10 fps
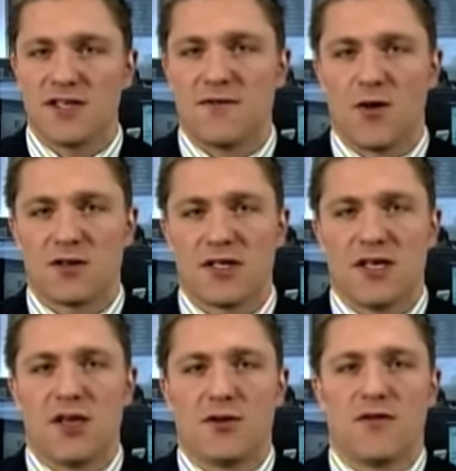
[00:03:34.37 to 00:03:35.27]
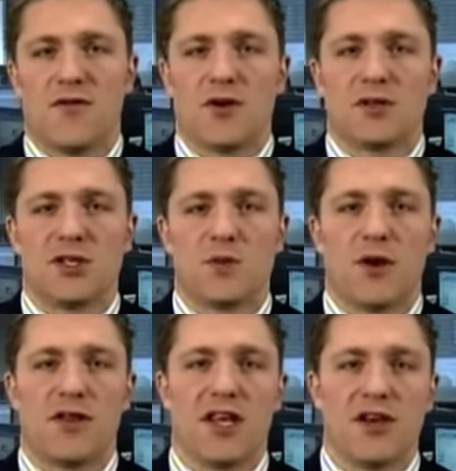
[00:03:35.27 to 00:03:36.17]
People always flock to their yield
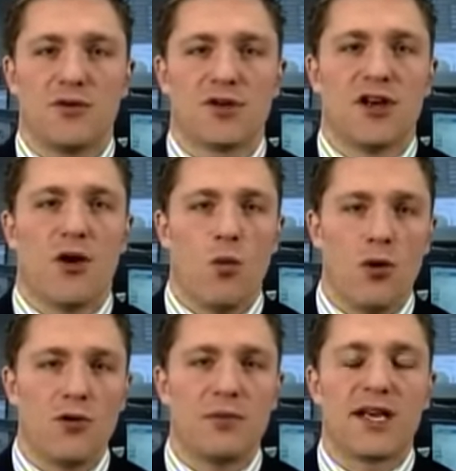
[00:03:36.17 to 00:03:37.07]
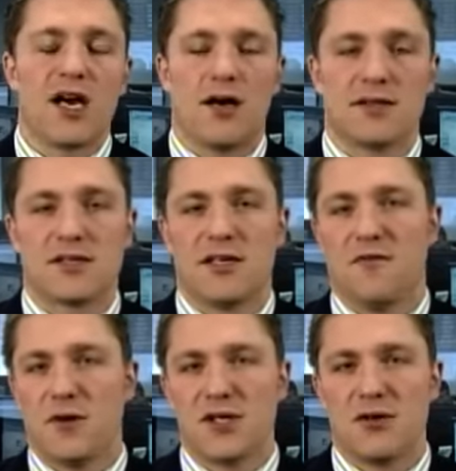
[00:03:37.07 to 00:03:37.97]
advantage, but the yield will be
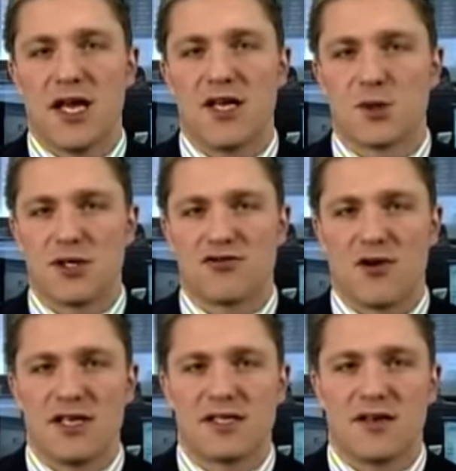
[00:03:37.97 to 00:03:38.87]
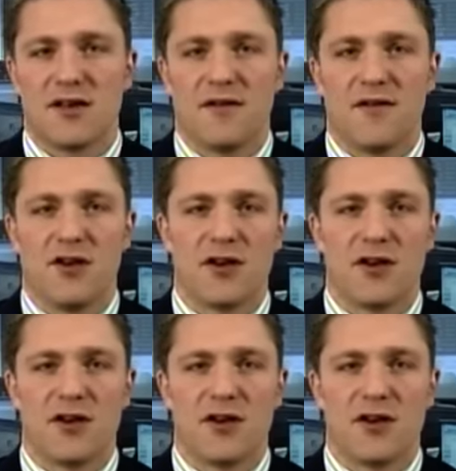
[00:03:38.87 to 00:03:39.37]
cut if we do get interest rates.